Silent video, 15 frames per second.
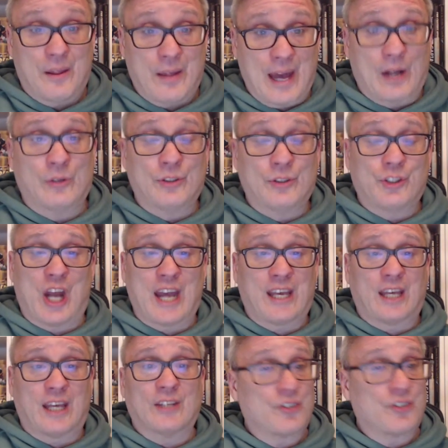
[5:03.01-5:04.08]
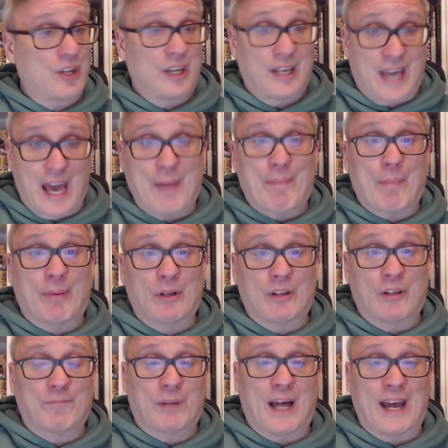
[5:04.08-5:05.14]
Elton Jenkins, capable
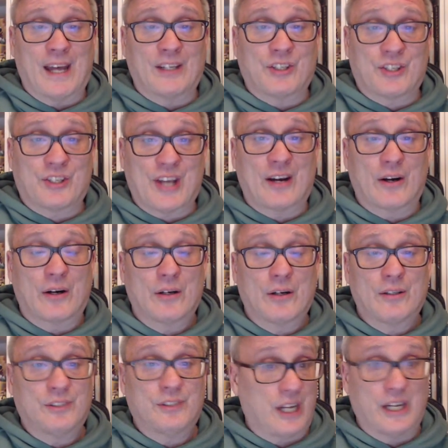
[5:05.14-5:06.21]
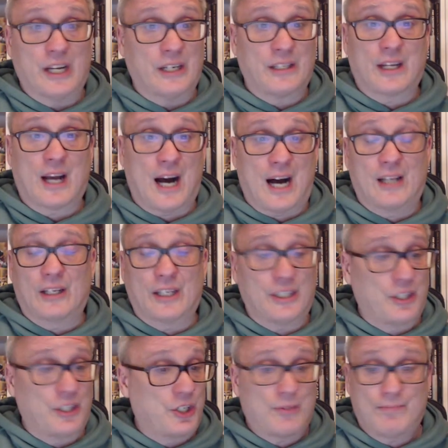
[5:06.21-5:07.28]
of playing center, did it in
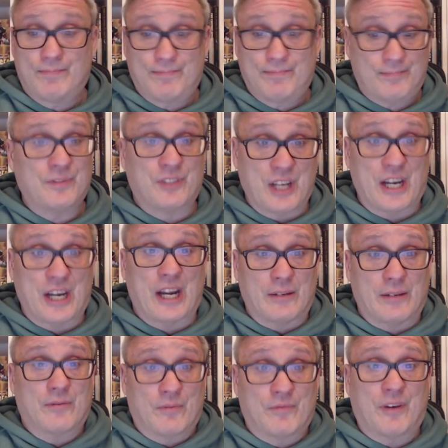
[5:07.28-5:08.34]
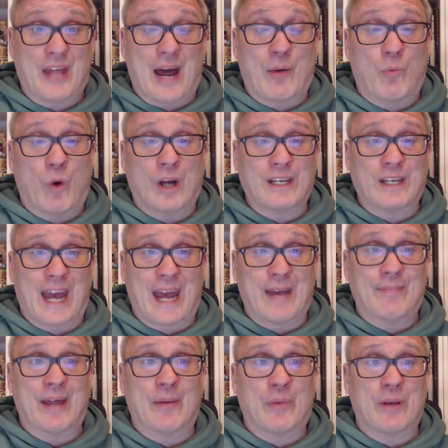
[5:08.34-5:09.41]
college, did it for that one
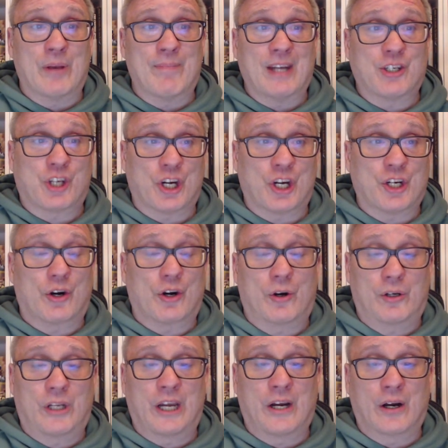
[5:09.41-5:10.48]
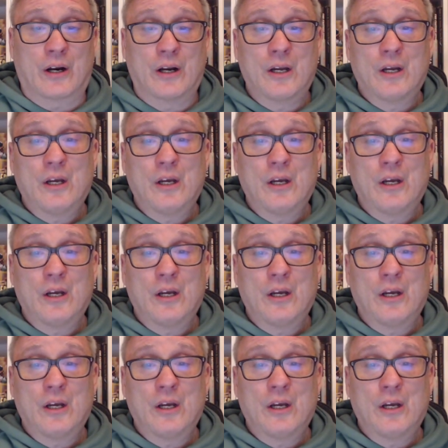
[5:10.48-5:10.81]
game that we mentioned earlier.